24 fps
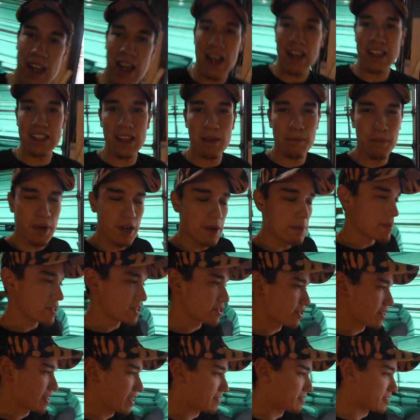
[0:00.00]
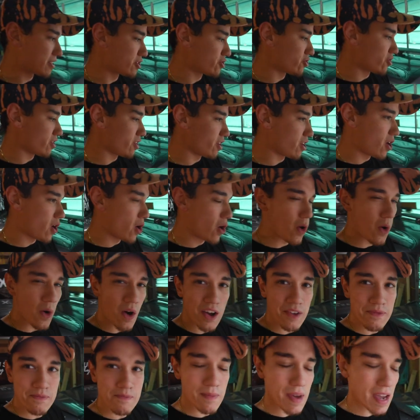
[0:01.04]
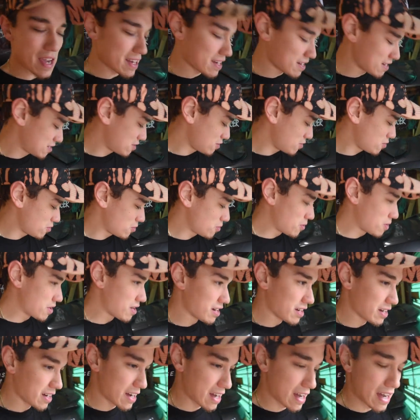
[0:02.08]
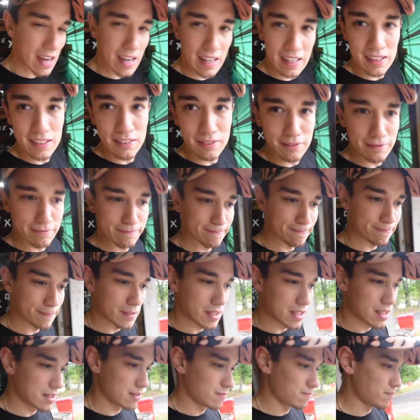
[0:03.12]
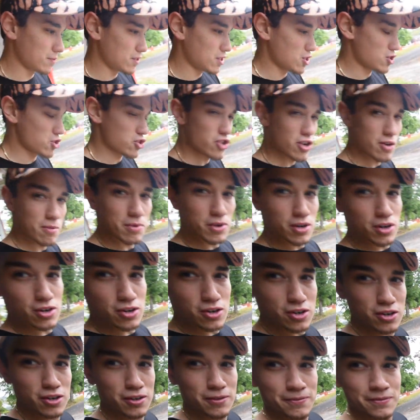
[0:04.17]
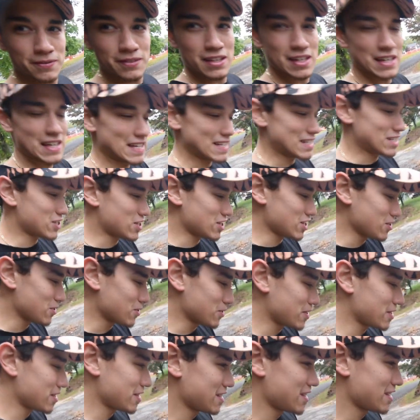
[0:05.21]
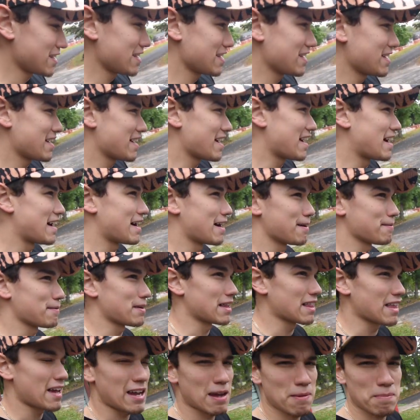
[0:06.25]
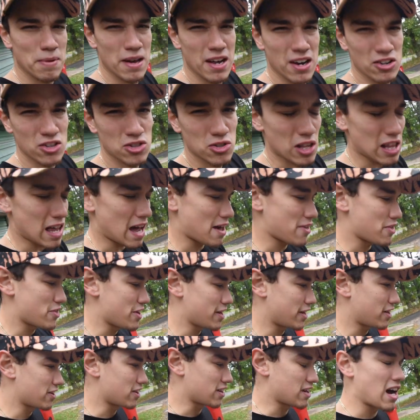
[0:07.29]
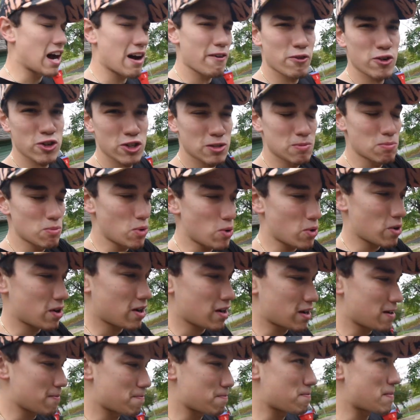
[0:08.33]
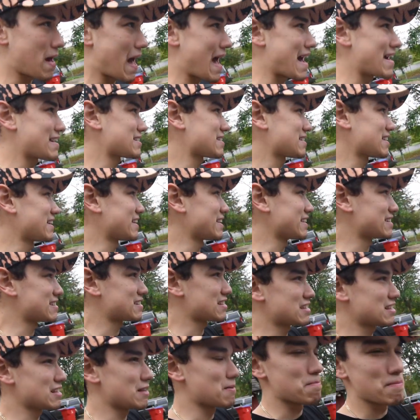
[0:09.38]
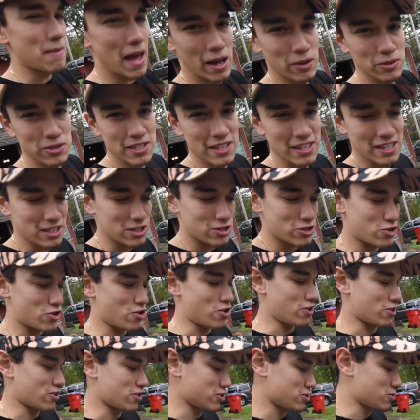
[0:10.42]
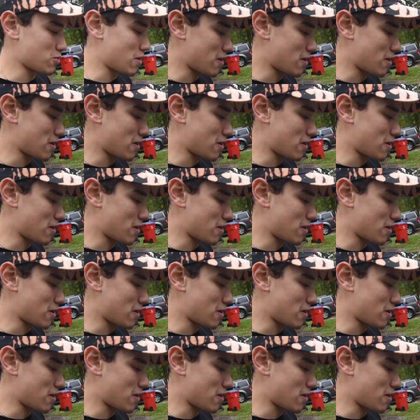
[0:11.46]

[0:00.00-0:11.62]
right, guys, I pretty much only have to drill a hole. I've made a new distributor heat shield. I like it better. It's a lot thicker. It covers more mass and it's the mounting stronger as